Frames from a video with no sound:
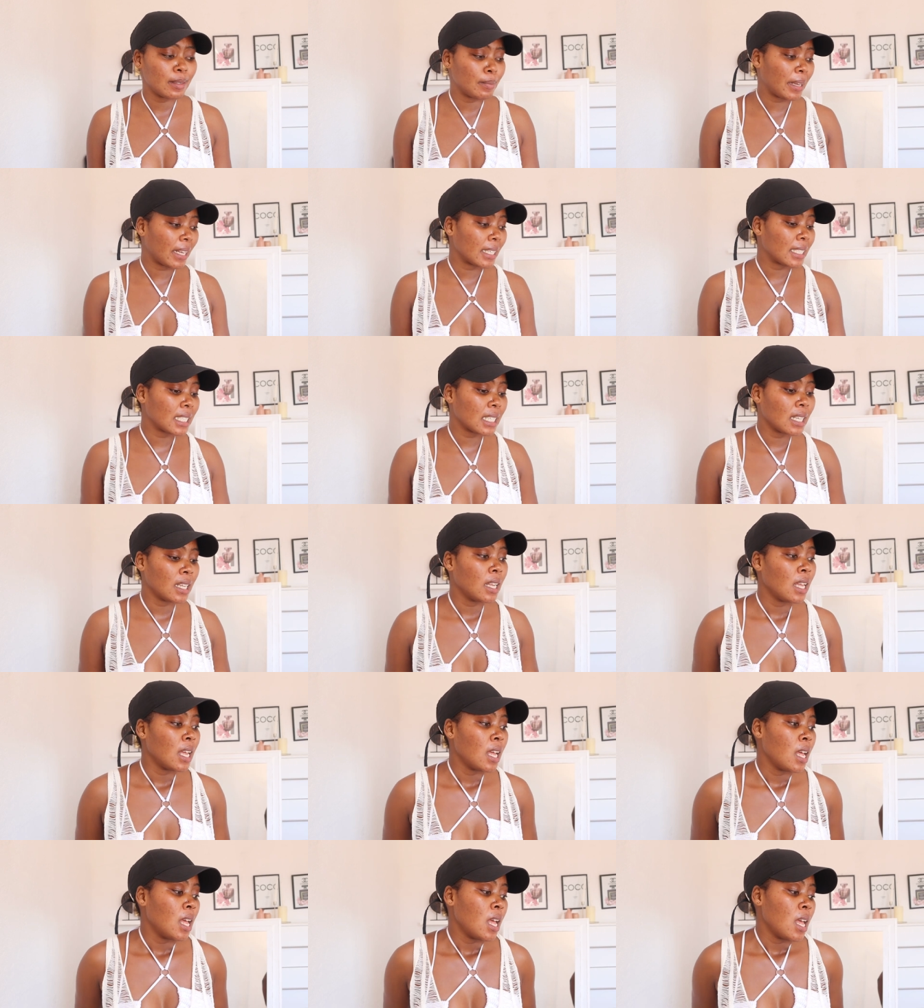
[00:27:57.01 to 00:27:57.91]
but
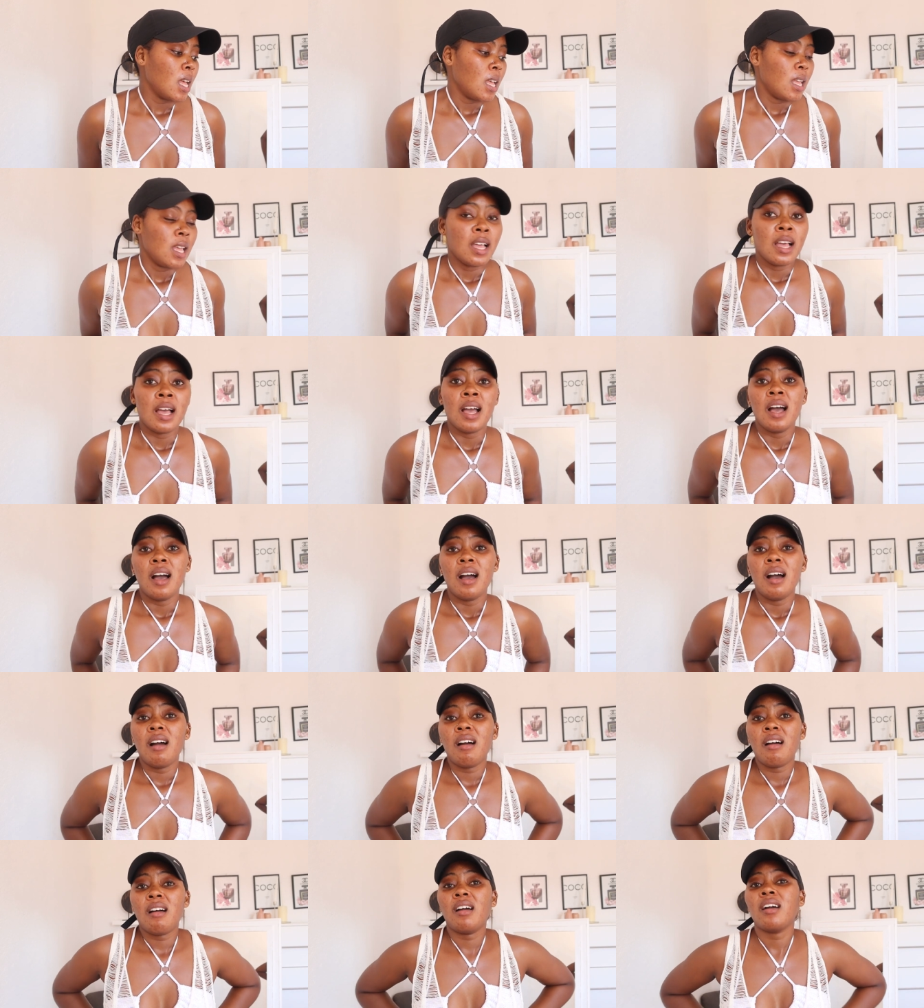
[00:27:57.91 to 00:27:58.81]

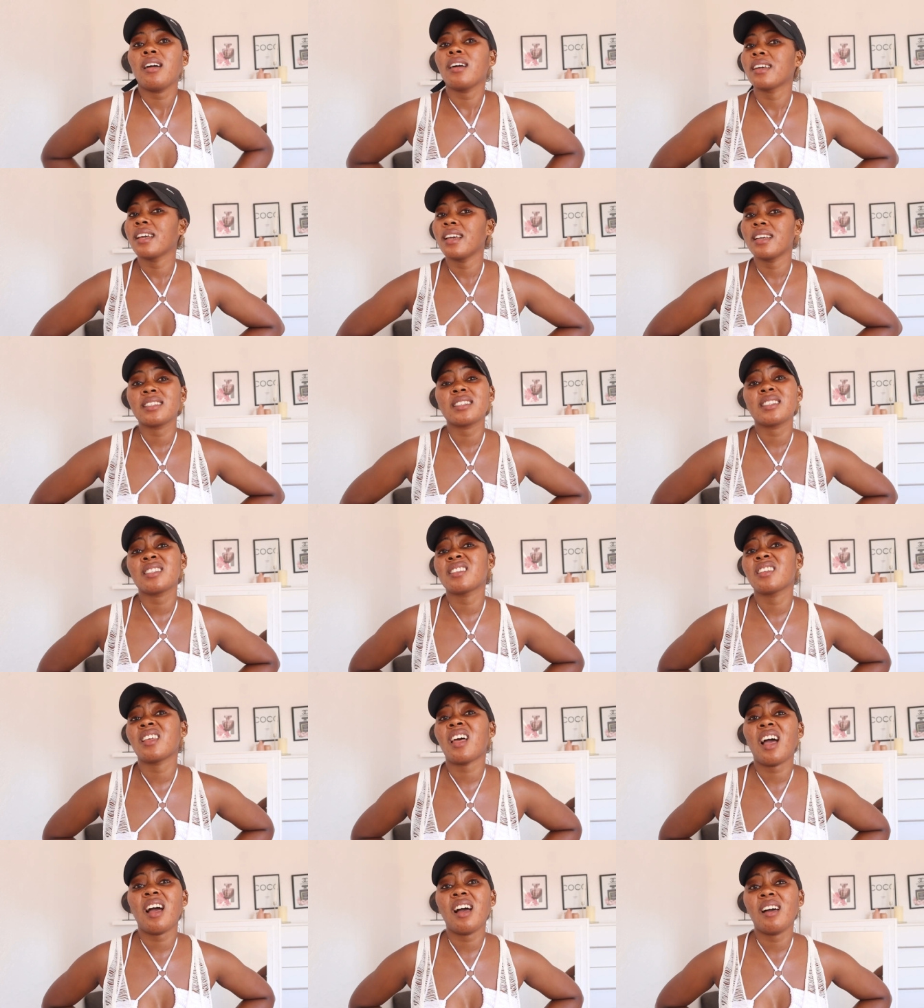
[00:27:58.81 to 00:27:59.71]
oh guys,
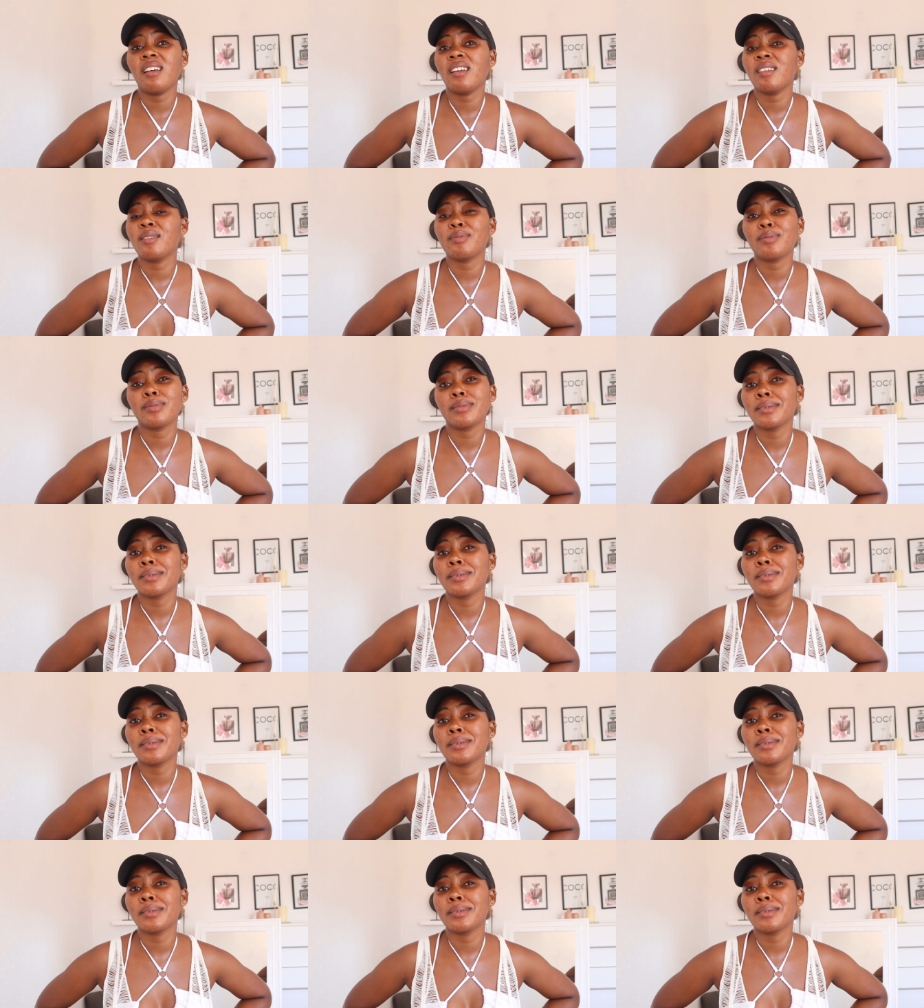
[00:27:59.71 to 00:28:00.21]
I've